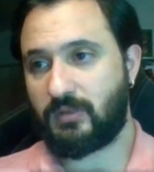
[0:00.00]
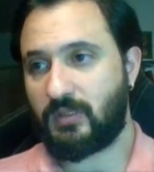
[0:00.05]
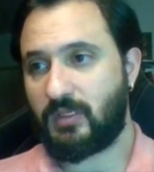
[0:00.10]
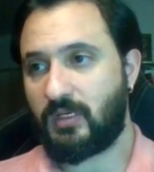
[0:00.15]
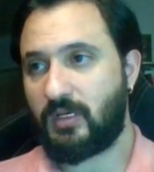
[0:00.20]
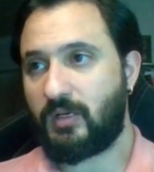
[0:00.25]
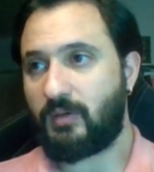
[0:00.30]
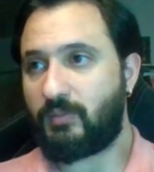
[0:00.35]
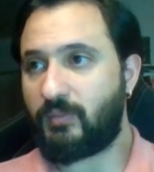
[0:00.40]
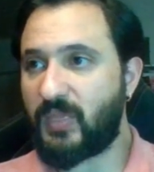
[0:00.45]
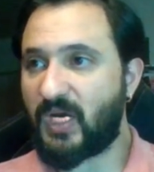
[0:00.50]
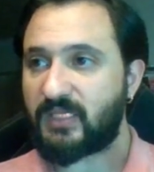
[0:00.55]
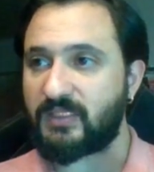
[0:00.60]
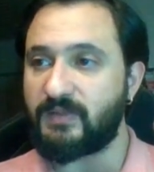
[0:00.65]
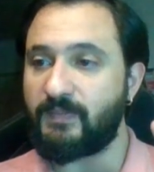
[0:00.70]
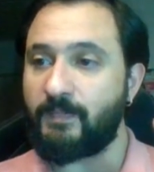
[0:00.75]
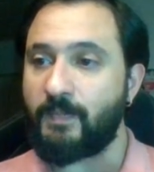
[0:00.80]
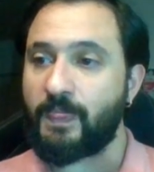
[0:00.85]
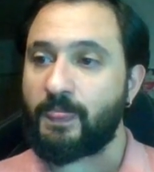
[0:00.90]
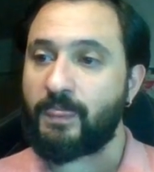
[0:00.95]
But
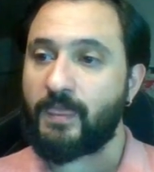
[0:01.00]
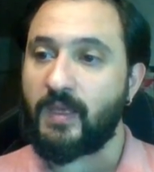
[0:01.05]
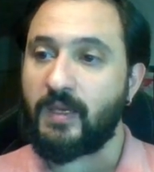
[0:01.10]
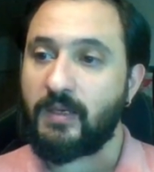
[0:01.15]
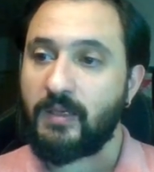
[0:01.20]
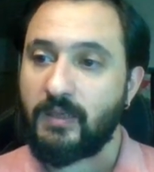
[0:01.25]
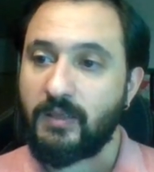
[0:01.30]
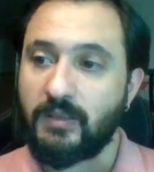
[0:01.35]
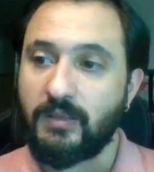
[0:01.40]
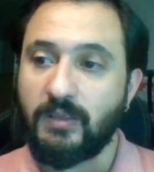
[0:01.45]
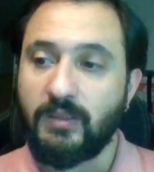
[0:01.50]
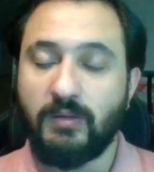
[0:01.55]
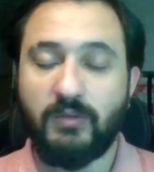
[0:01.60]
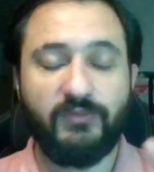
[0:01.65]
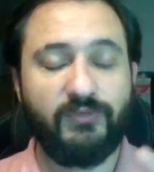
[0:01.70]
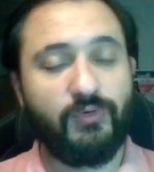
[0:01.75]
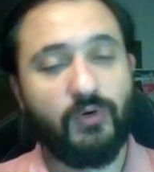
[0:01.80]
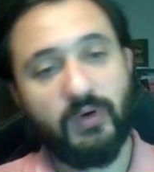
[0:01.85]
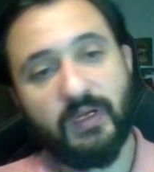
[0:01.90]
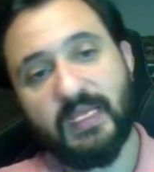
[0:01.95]

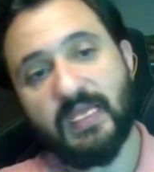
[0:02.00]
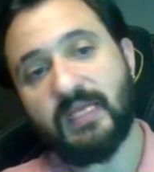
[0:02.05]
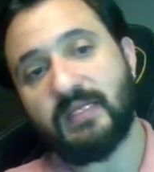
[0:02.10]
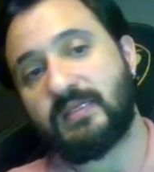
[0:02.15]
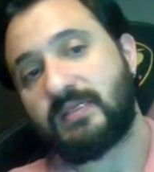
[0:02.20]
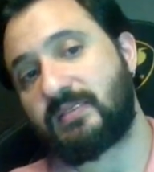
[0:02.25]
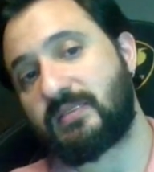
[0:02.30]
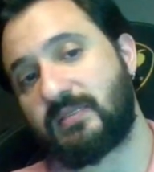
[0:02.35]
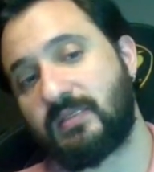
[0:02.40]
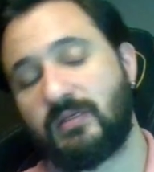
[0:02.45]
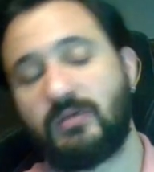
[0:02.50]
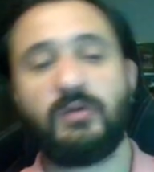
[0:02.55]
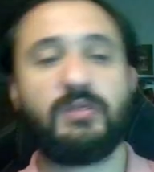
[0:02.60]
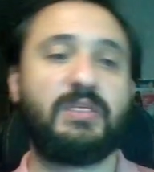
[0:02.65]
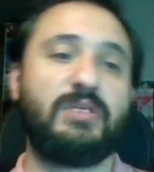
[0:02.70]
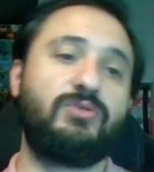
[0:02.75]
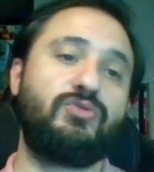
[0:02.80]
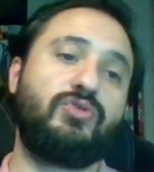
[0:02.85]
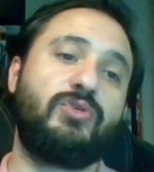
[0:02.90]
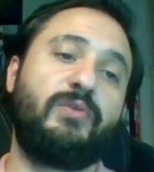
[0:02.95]
forget it. Okay,
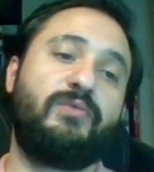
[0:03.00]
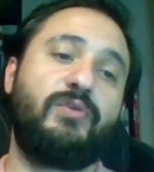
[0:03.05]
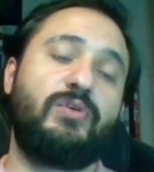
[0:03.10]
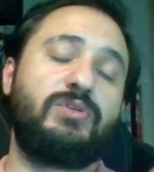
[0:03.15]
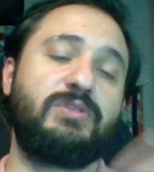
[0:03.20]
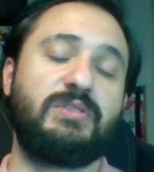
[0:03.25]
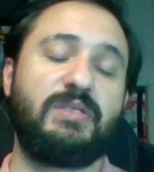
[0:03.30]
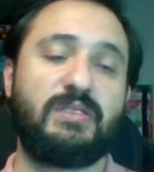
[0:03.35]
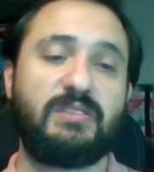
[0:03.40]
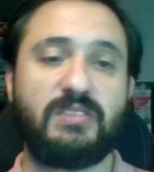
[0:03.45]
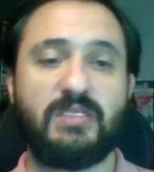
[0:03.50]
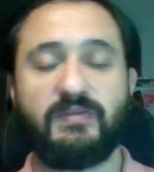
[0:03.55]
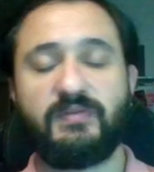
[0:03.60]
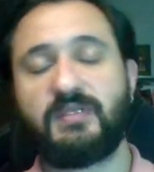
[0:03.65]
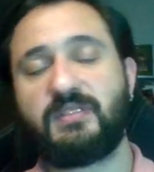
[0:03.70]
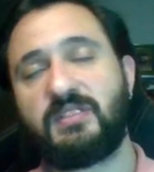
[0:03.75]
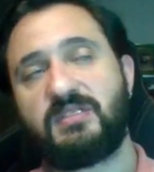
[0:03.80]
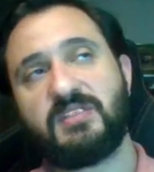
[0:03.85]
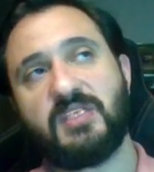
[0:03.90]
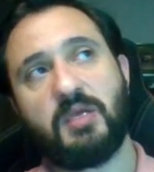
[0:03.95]
true, false, not given. It
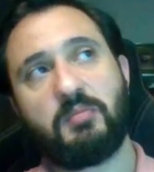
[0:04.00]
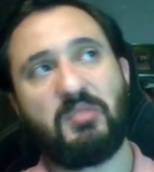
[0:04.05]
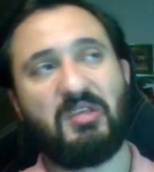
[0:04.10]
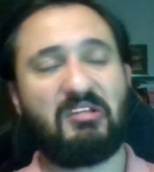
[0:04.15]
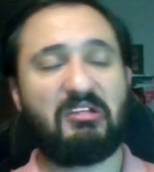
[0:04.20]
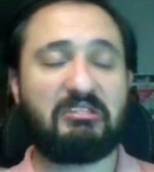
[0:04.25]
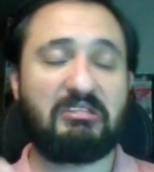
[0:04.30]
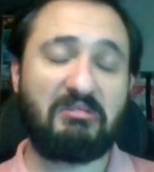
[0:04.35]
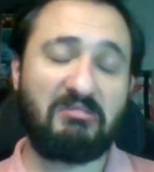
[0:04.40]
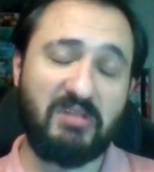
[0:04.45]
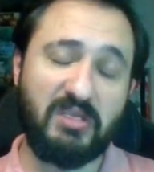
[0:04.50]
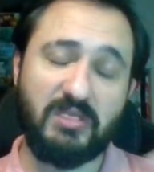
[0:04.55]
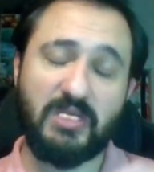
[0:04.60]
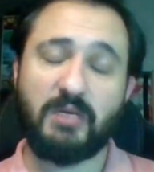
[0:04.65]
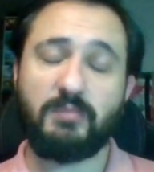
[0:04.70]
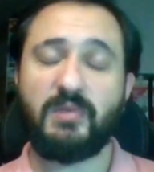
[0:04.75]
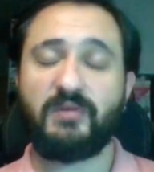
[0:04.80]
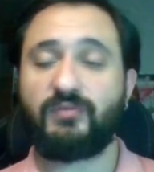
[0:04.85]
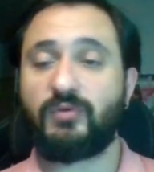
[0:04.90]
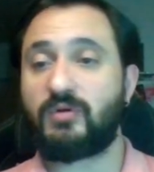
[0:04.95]
can be not, it can be
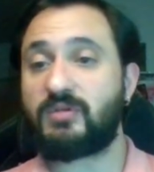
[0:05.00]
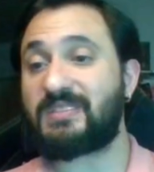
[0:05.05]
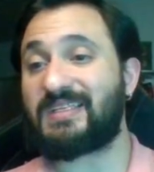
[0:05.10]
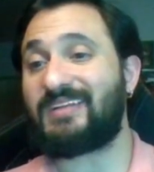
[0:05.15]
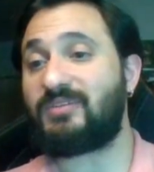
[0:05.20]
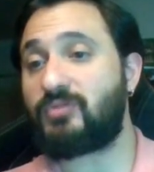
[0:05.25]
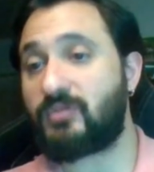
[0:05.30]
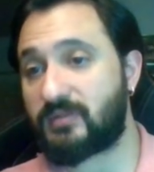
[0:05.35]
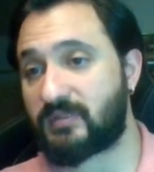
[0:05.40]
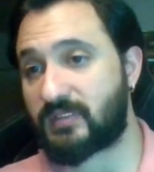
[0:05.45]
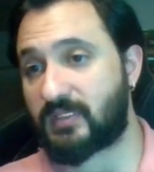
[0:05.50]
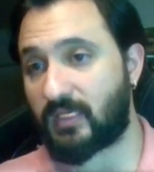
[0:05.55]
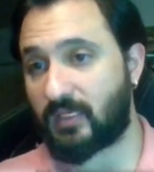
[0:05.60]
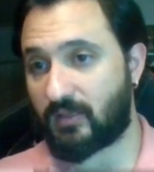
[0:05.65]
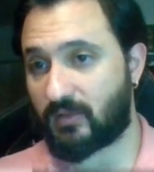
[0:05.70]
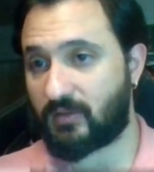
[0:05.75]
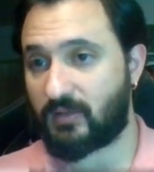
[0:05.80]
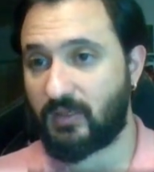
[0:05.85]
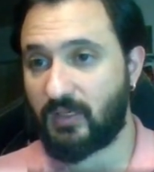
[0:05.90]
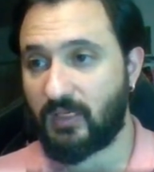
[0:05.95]
false. I don't care.
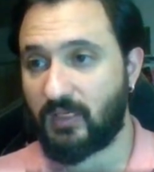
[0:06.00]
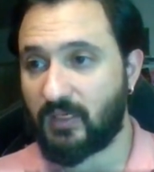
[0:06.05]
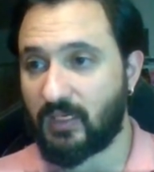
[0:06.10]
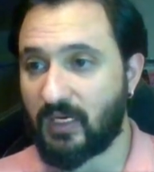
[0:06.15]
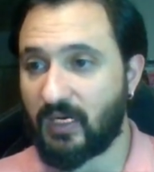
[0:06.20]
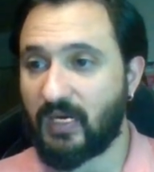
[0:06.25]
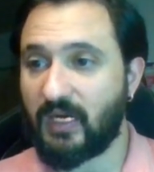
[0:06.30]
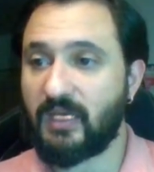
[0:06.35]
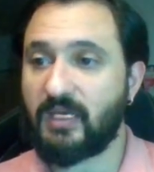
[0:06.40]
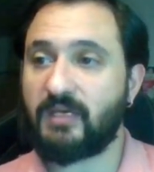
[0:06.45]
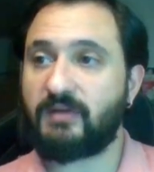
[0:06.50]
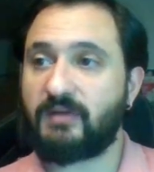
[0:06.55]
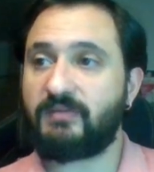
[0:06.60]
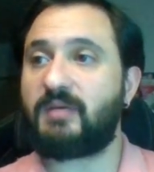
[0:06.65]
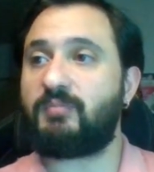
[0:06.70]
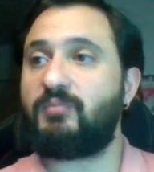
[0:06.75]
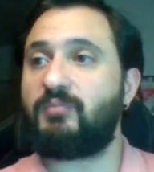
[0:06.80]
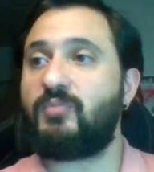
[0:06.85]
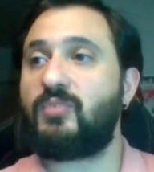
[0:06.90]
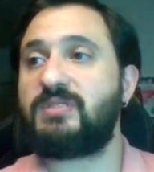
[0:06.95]
I have the
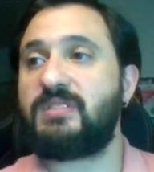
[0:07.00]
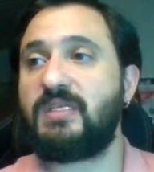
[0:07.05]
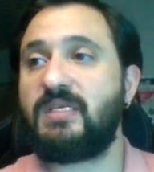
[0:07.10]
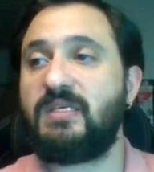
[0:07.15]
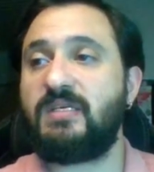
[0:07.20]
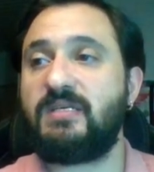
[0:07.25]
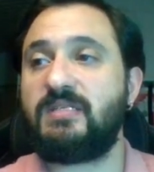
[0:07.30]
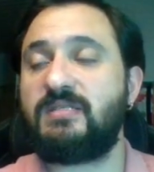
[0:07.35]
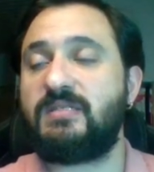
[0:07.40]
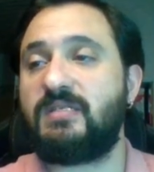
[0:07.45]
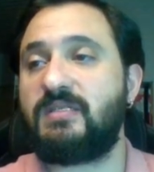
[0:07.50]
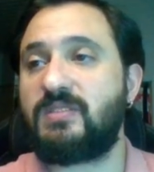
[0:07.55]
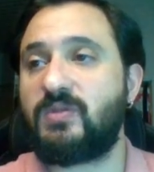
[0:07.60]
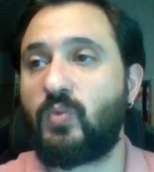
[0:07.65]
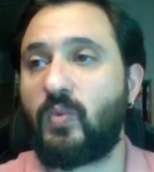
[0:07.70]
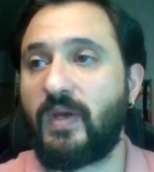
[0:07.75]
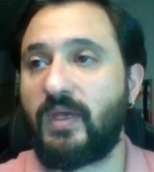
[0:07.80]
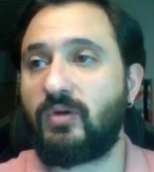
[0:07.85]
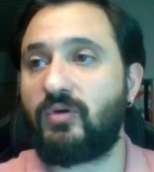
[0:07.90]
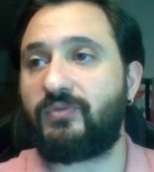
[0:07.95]
most easiest way
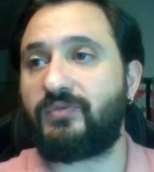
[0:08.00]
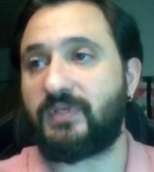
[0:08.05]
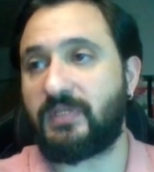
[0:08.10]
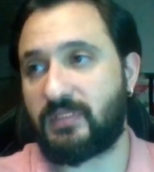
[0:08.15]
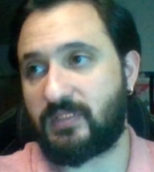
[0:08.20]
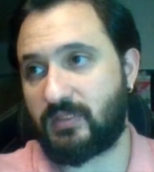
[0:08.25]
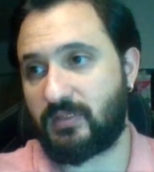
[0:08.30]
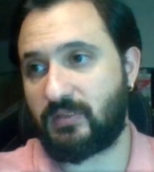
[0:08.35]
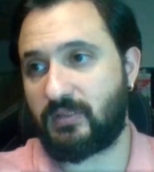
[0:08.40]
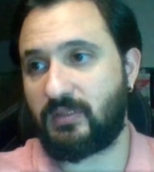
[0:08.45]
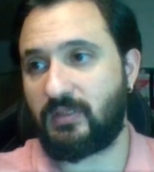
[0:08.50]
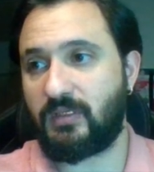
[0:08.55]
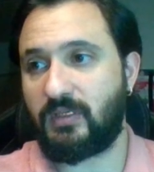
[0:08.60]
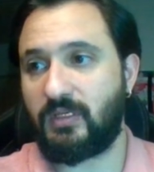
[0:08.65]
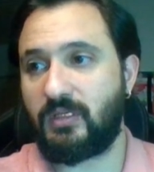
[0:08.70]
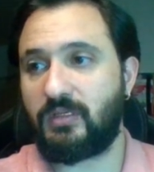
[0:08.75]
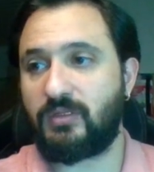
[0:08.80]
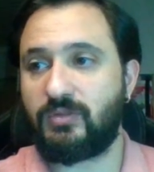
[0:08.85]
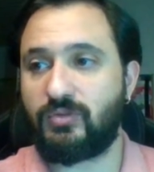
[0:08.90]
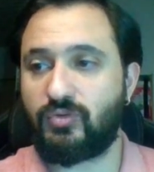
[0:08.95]
of it
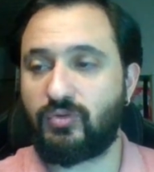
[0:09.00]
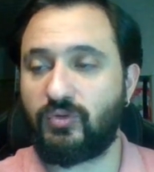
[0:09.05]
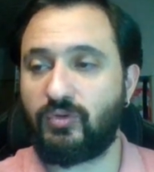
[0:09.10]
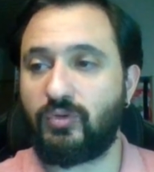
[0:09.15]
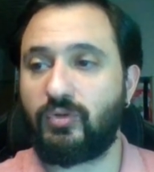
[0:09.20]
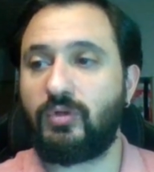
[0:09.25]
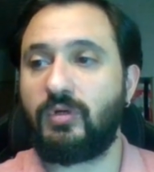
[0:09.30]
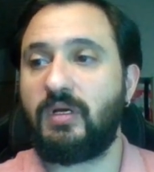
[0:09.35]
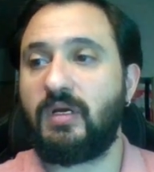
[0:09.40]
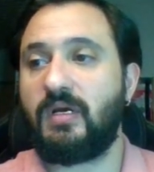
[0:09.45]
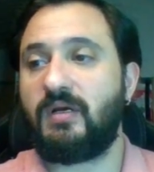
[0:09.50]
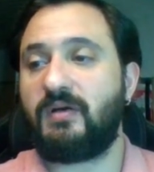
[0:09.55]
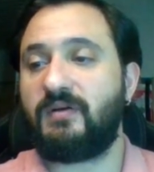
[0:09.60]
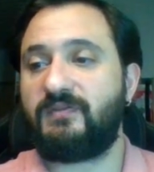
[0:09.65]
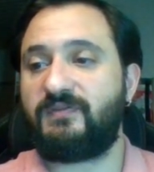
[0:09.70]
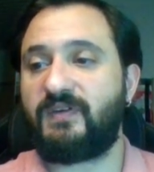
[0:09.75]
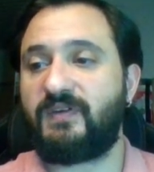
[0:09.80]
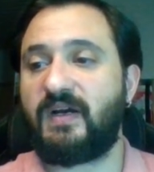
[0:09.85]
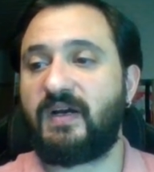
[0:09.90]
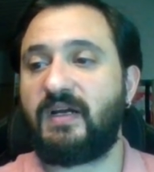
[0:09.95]
to
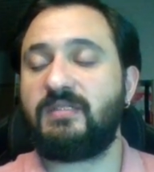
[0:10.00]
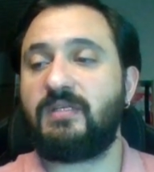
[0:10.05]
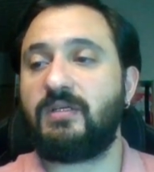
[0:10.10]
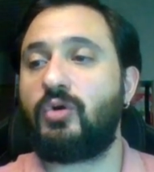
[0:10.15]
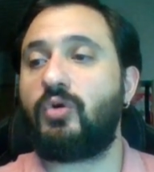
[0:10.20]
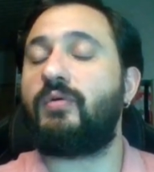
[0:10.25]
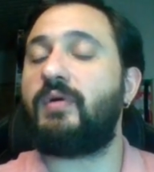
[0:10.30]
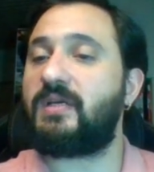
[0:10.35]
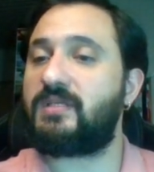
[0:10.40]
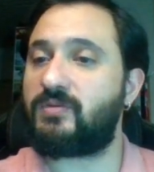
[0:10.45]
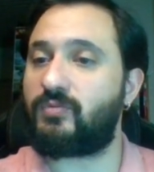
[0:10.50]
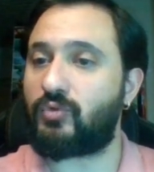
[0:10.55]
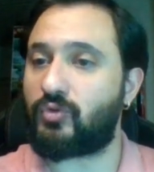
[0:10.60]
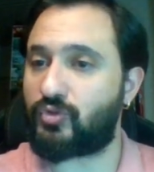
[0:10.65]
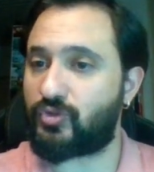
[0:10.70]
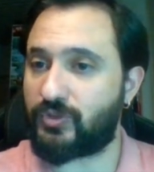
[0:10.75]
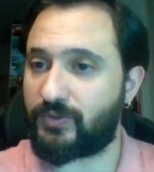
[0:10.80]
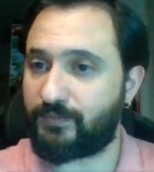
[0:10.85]
find the correct version.